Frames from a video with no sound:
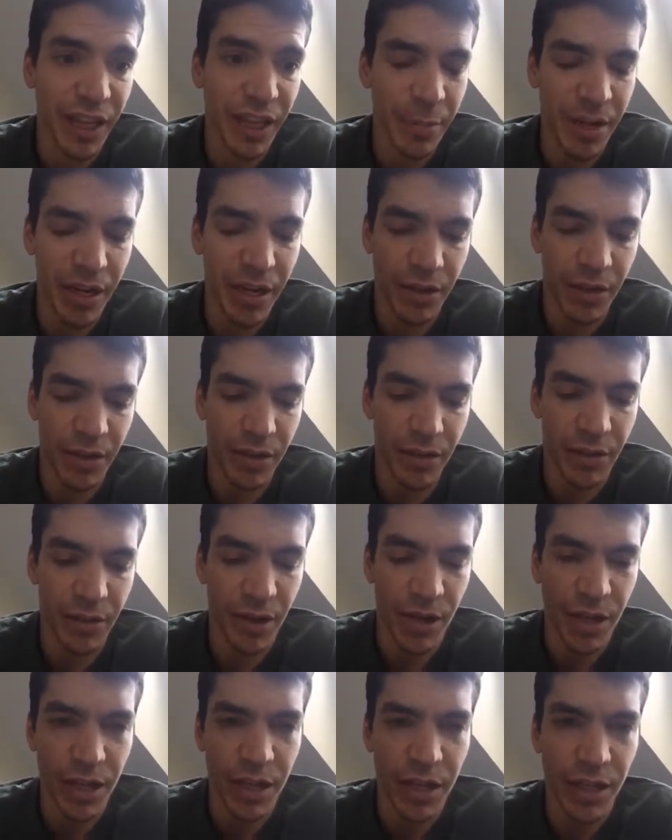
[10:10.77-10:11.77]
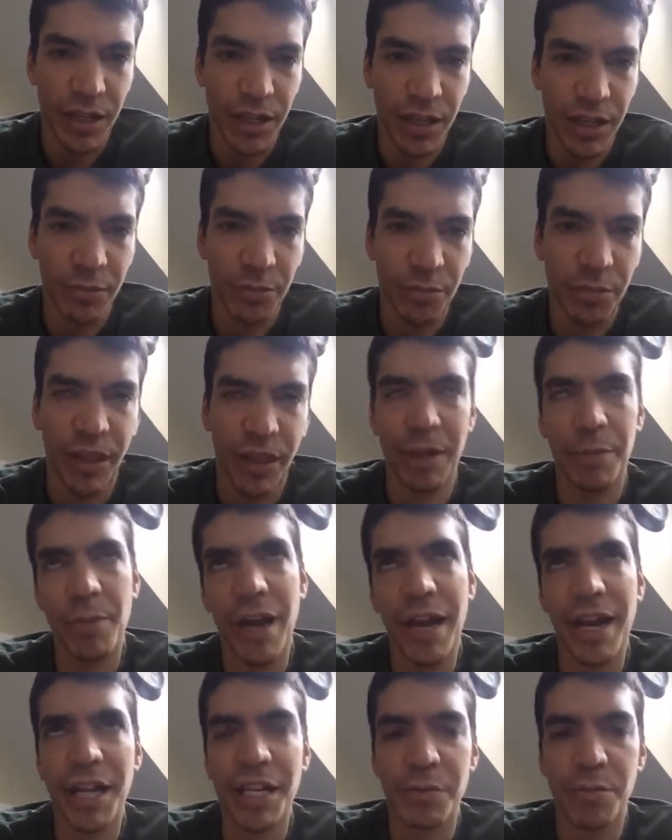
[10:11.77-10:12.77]
I mean, like,
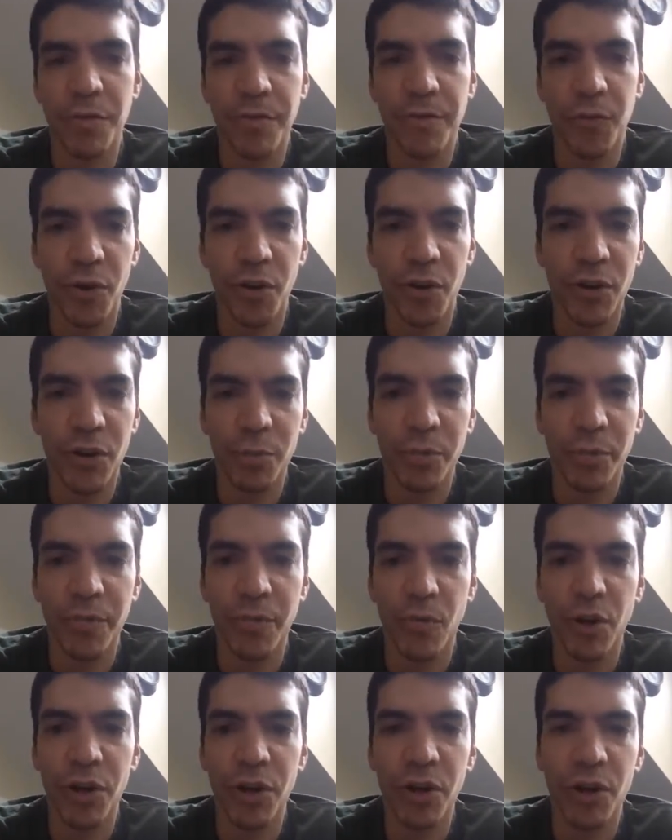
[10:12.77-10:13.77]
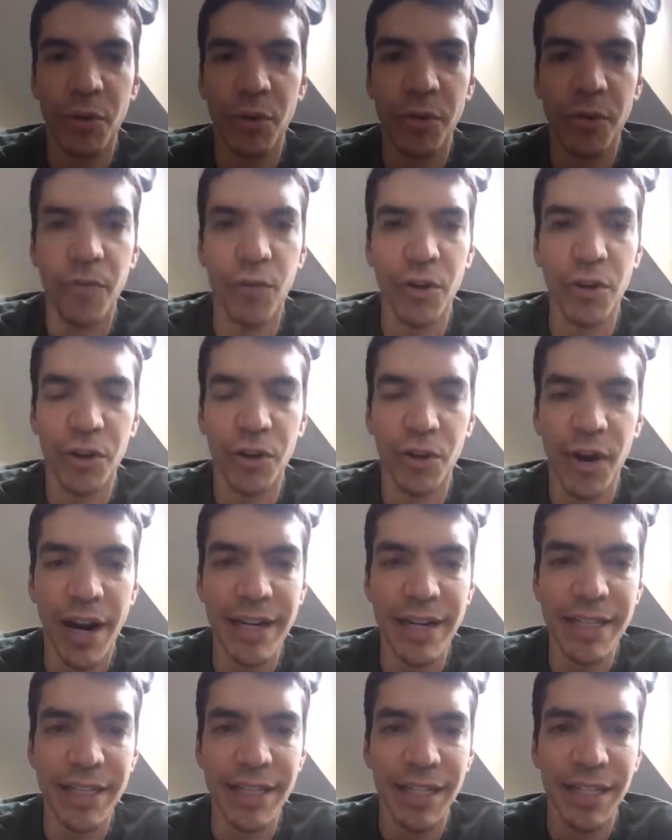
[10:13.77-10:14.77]
I guess before
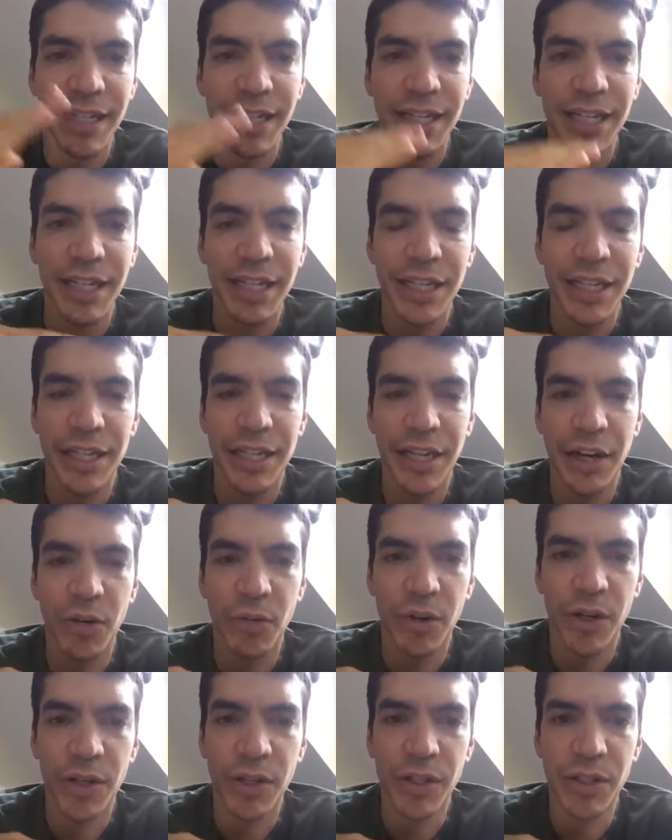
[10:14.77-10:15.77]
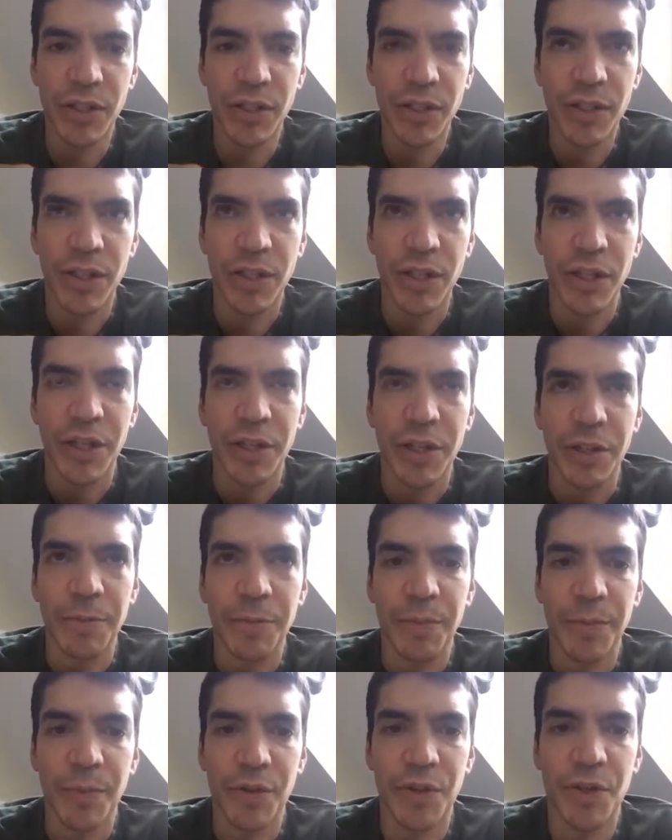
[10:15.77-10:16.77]
Christ, there was
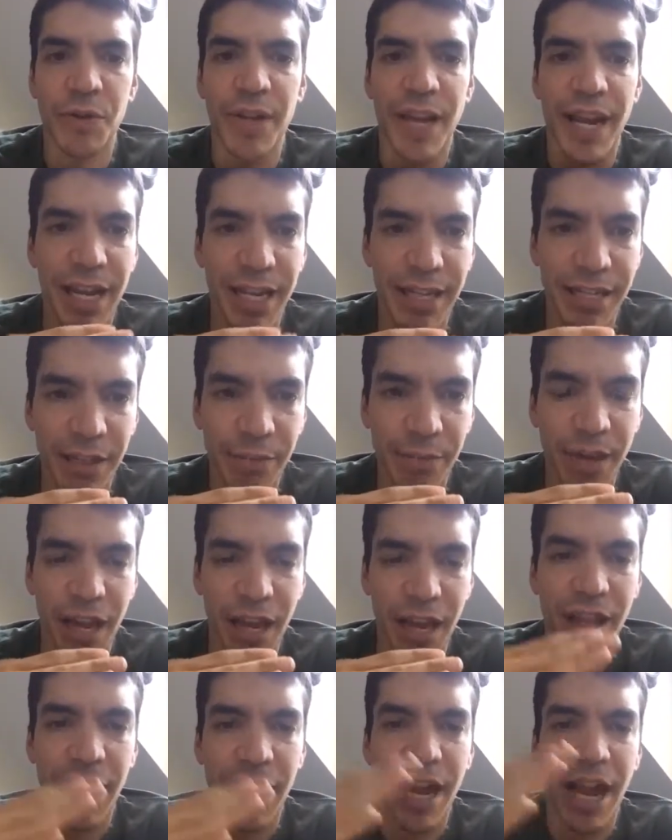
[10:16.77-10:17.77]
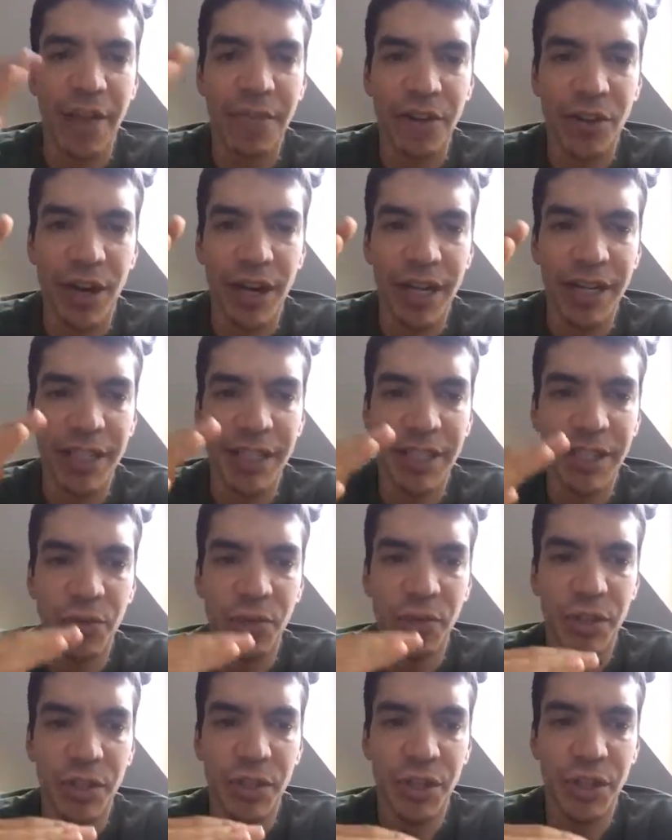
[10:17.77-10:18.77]
Judaism, and then after Christ, there
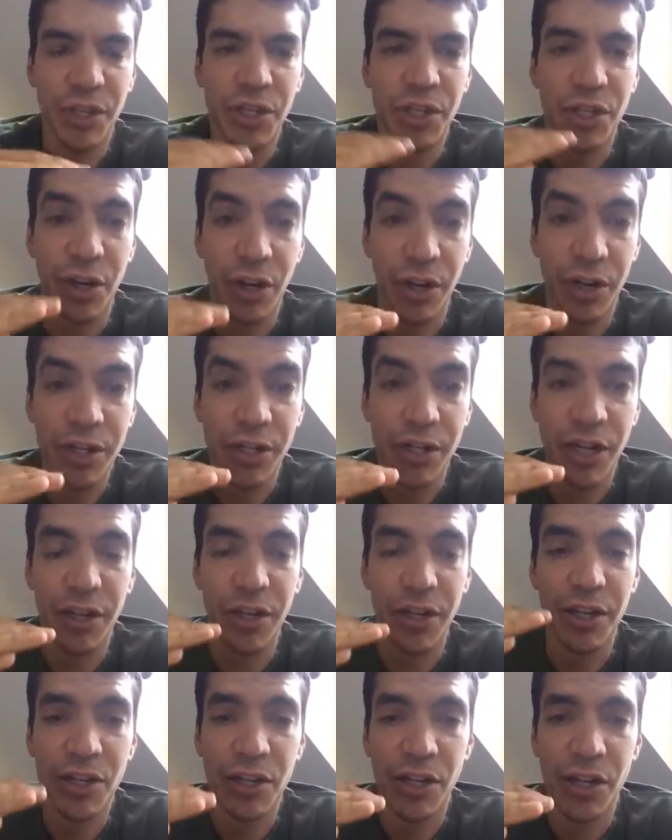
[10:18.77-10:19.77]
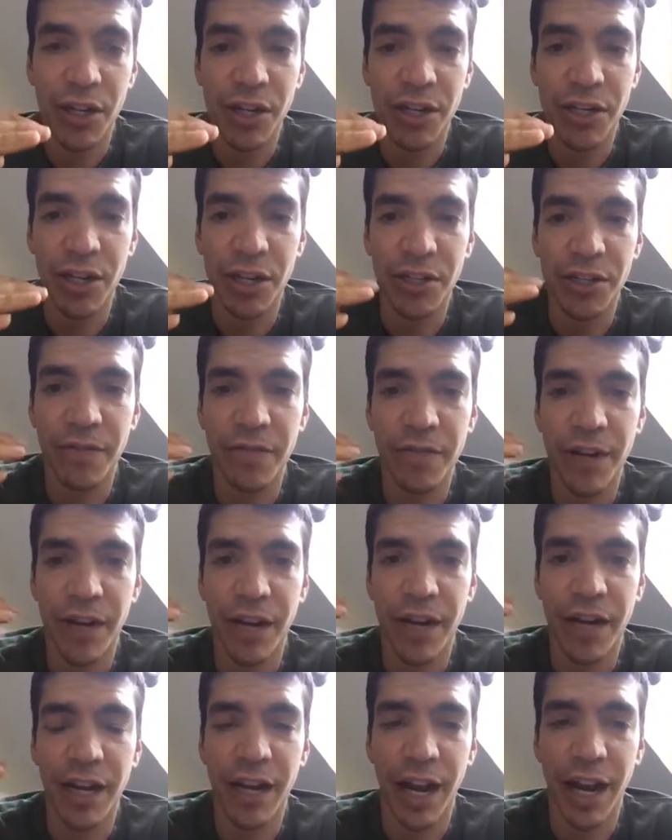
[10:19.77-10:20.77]
was the church, and the church is a
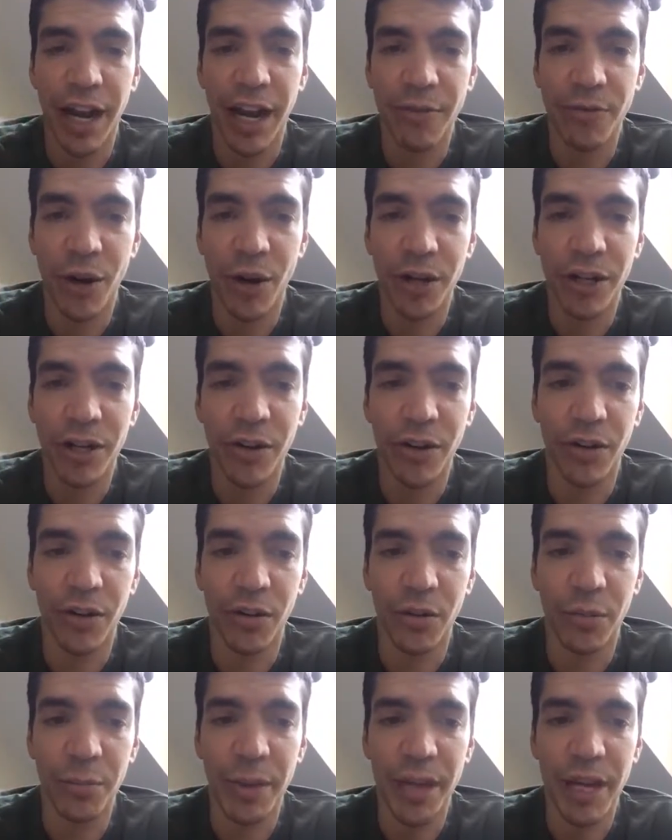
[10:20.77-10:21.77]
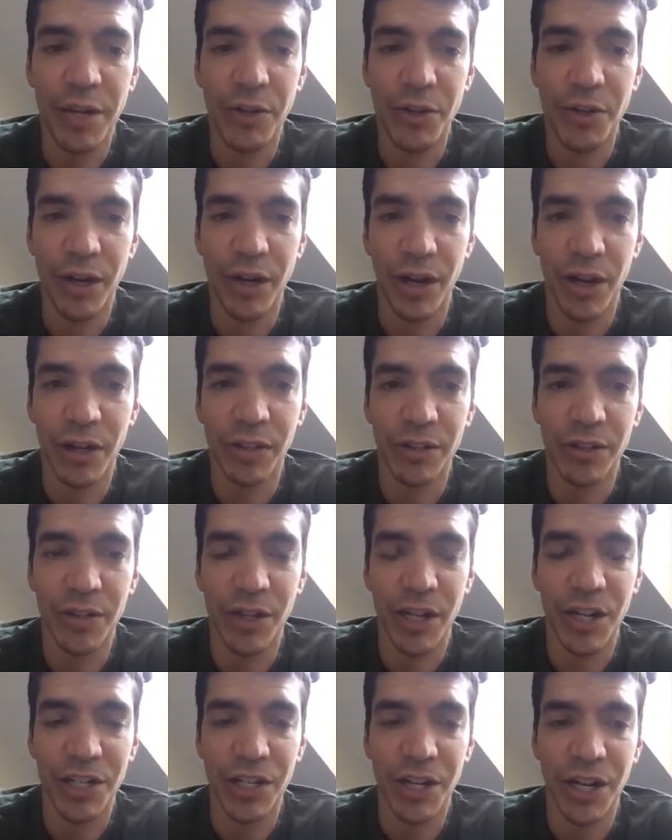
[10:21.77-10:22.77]
very hierarchical, patriarchal
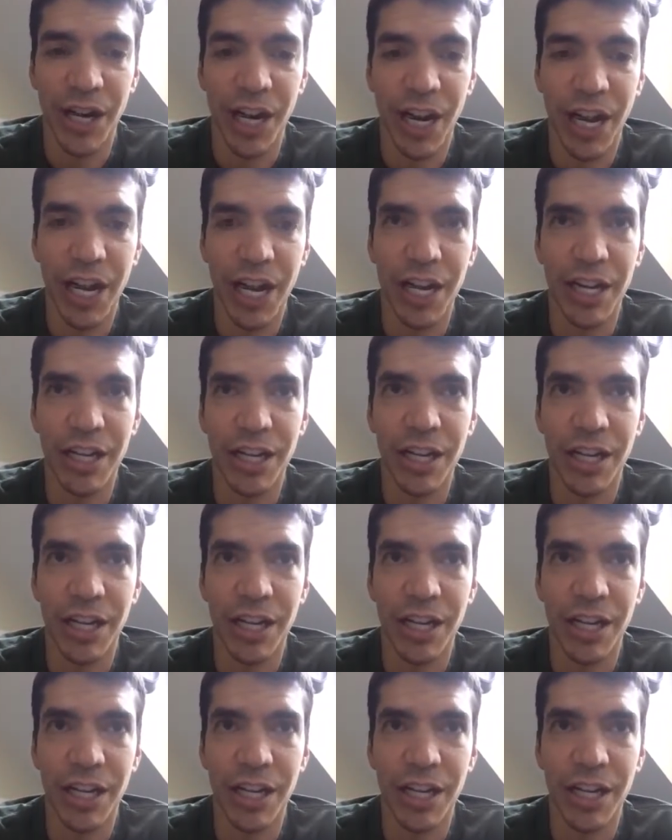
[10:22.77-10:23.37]
structure, and